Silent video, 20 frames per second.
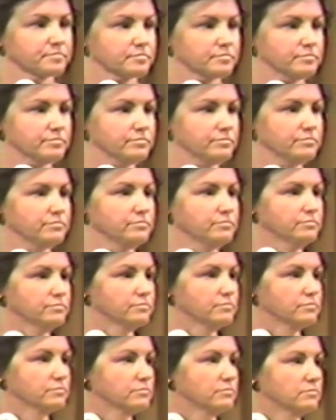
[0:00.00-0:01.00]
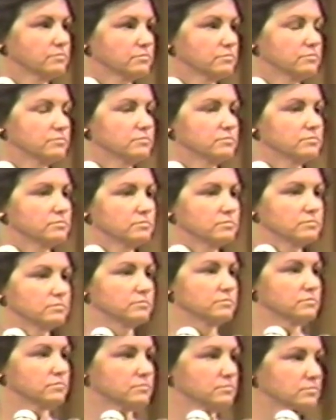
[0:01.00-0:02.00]

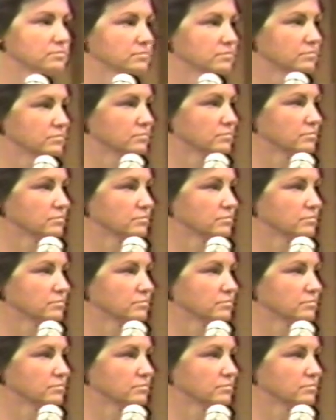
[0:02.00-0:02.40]
No one is speaking in this clip.